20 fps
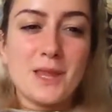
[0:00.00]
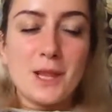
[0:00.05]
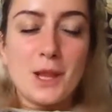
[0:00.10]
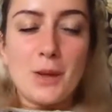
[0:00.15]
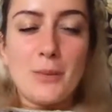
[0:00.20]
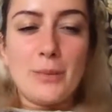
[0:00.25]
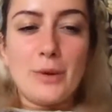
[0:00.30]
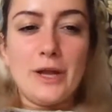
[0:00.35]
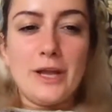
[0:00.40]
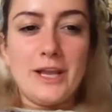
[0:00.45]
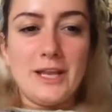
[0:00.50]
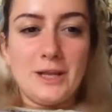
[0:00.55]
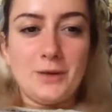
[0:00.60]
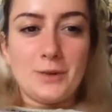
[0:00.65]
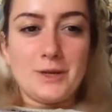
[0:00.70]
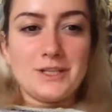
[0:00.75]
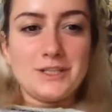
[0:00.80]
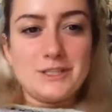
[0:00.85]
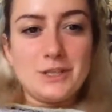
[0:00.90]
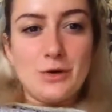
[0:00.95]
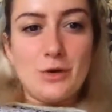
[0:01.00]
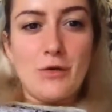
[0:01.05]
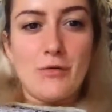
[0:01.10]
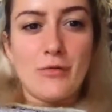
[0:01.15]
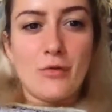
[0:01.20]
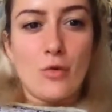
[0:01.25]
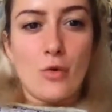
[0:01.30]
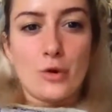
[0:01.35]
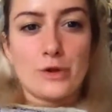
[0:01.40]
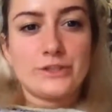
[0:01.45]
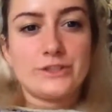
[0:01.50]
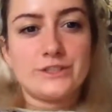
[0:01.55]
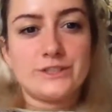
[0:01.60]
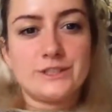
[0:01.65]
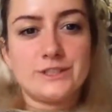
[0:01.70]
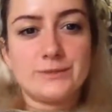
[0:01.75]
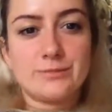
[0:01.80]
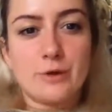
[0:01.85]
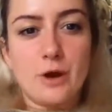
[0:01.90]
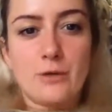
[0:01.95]
But anyway, so of course,
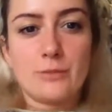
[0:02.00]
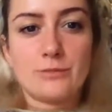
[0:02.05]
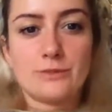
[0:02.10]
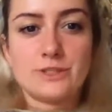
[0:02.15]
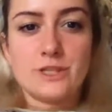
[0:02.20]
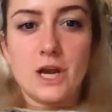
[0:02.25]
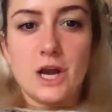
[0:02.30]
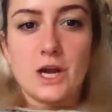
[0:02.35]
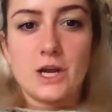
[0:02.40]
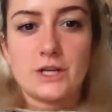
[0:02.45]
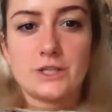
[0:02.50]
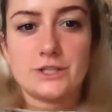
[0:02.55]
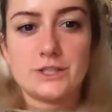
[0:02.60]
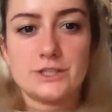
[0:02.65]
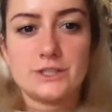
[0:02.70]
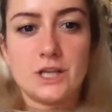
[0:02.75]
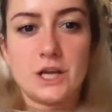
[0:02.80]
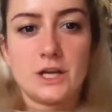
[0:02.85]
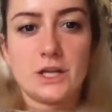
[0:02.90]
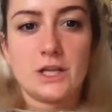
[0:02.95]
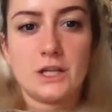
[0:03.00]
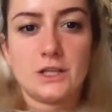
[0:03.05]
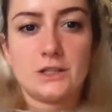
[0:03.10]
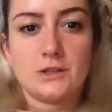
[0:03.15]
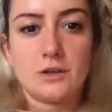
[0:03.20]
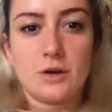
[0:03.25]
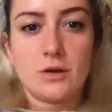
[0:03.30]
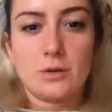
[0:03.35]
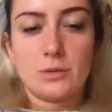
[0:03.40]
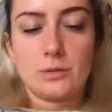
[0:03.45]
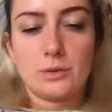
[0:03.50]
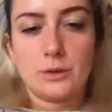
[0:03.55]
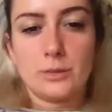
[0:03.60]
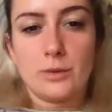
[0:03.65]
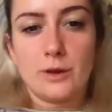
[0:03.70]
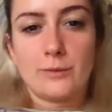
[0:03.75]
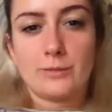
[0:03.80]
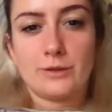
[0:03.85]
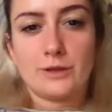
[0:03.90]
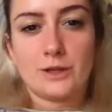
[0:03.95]
these problems are studied not only
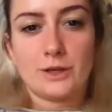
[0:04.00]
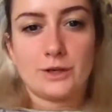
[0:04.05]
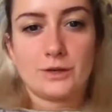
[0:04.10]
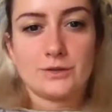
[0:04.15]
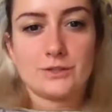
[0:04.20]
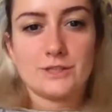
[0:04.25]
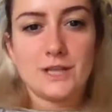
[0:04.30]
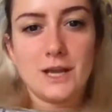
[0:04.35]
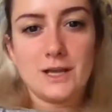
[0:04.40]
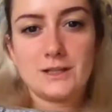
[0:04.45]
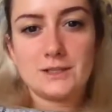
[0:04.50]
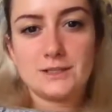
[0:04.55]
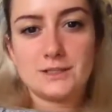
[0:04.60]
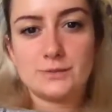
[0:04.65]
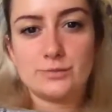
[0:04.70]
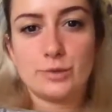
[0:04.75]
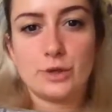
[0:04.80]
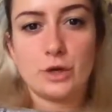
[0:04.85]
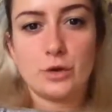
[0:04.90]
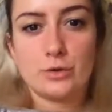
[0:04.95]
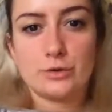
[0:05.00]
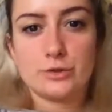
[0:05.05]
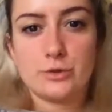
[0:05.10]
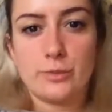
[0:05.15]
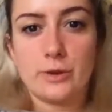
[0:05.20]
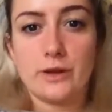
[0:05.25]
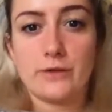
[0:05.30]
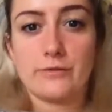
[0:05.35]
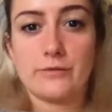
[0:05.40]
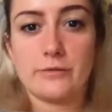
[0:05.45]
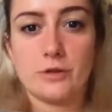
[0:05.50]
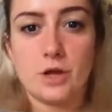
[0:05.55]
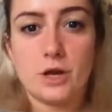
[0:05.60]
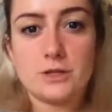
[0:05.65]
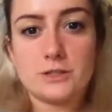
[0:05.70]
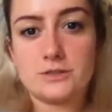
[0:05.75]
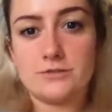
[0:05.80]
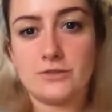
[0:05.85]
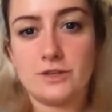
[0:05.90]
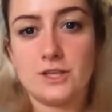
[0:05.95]
by political science, but also by
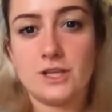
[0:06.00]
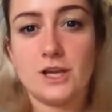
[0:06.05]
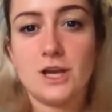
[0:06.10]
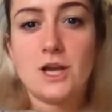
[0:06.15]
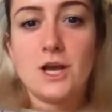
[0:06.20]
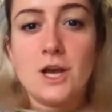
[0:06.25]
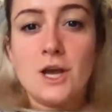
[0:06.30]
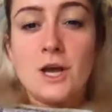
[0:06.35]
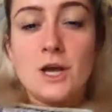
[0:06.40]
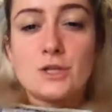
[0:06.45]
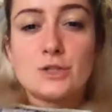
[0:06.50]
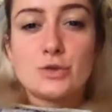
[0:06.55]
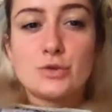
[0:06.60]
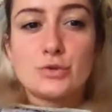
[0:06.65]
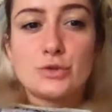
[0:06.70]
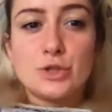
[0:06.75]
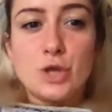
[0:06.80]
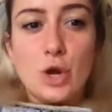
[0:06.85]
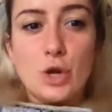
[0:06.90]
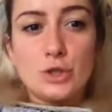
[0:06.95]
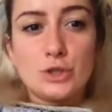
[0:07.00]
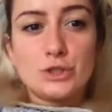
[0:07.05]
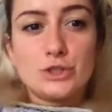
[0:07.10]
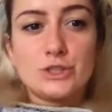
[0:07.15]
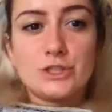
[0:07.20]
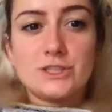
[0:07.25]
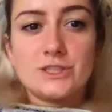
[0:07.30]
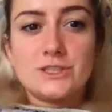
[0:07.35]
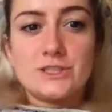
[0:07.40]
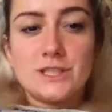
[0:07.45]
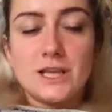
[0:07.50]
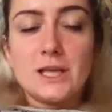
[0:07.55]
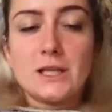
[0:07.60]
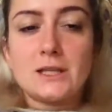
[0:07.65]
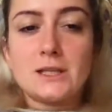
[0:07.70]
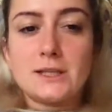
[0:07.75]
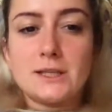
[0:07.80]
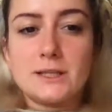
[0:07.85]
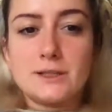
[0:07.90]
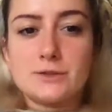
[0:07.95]
philosophy, sociology, state
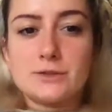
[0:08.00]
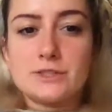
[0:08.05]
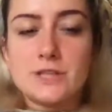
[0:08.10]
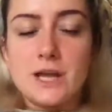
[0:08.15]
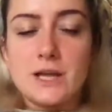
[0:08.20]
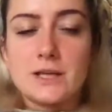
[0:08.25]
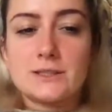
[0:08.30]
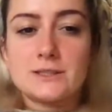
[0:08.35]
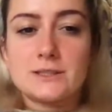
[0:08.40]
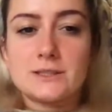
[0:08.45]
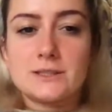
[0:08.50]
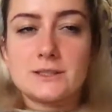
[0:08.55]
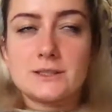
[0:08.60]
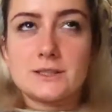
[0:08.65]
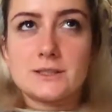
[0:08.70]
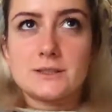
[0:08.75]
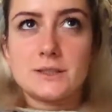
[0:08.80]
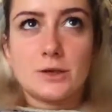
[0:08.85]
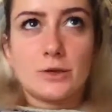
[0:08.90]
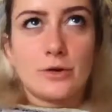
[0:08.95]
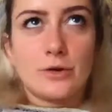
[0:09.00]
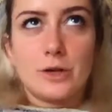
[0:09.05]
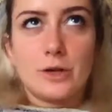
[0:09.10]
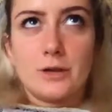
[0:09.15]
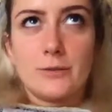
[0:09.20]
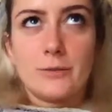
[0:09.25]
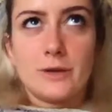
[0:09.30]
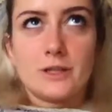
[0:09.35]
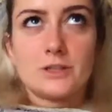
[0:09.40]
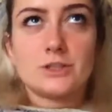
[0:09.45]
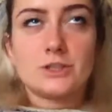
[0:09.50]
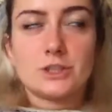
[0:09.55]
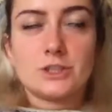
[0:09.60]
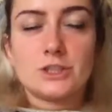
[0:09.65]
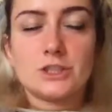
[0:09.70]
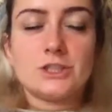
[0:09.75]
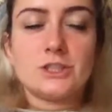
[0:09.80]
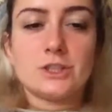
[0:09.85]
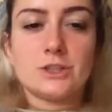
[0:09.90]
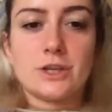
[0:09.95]
and legal sciences, as I already
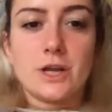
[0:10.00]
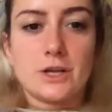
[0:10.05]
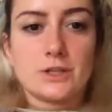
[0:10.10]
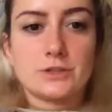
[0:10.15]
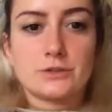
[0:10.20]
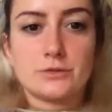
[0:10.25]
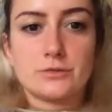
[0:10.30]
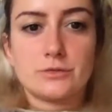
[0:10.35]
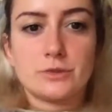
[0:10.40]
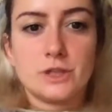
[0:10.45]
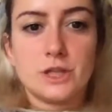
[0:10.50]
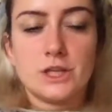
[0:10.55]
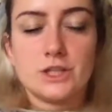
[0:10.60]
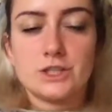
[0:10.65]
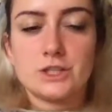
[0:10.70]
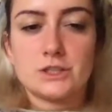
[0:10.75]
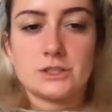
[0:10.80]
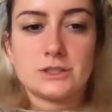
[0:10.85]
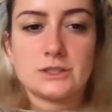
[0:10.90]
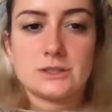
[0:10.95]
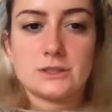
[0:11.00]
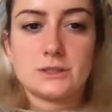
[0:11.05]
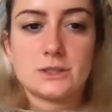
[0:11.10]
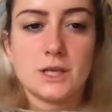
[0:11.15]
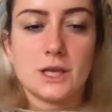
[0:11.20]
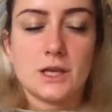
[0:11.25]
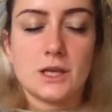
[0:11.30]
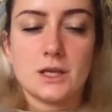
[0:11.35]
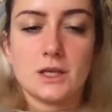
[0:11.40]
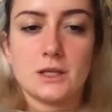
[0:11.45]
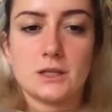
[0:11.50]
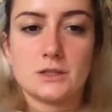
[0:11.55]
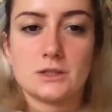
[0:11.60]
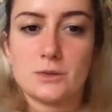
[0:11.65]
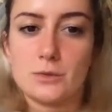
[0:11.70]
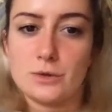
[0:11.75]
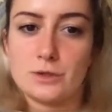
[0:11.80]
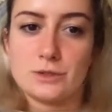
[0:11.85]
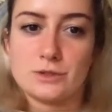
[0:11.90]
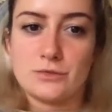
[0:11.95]
mentioned, international relations, and
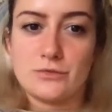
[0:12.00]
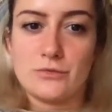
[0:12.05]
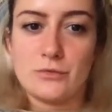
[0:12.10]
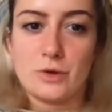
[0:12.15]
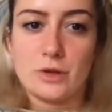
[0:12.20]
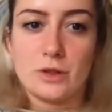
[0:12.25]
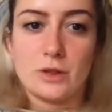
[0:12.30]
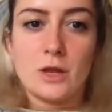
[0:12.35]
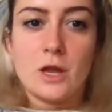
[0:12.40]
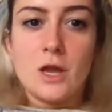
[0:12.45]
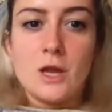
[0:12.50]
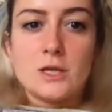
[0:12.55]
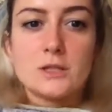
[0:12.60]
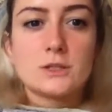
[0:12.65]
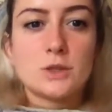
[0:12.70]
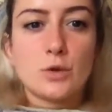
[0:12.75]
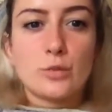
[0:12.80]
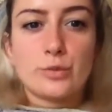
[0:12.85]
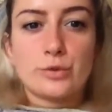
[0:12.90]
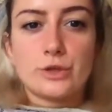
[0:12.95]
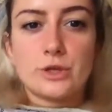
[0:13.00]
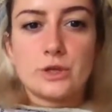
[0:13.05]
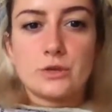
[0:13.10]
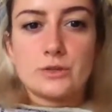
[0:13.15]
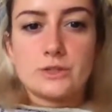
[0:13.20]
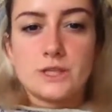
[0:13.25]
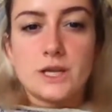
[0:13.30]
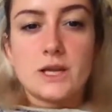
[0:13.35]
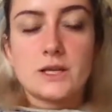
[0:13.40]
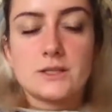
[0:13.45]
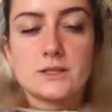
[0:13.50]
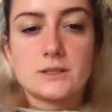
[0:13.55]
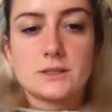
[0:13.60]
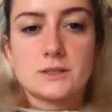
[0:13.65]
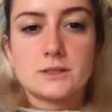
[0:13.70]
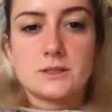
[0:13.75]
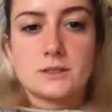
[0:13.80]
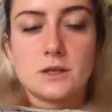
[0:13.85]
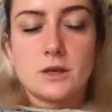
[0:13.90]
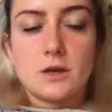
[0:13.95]
so on and so forth. So political science